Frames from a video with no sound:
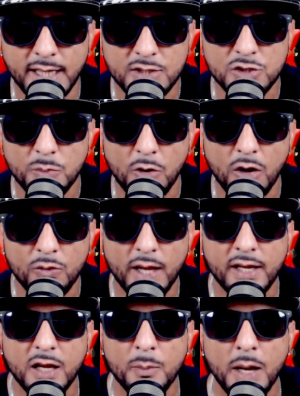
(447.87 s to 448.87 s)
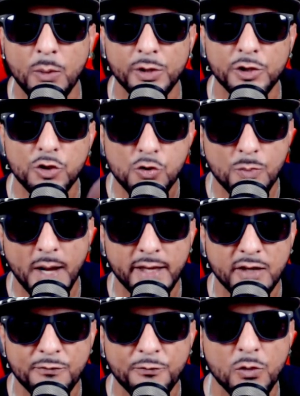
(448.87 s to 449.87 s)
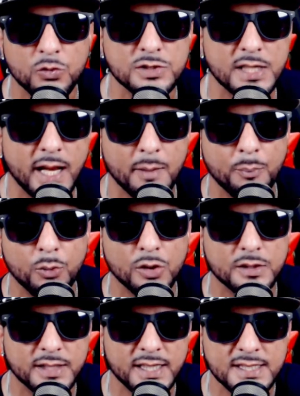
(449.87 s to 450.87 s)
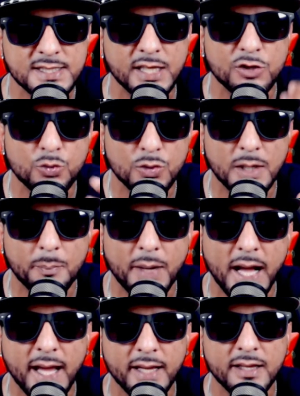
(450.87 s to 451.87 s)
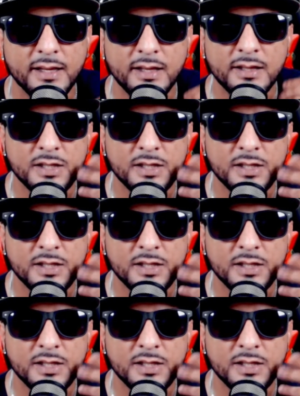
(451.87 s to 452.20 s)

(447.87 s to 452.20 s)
Like tomorrow, I come out with new microphones that I bought, things that you could buy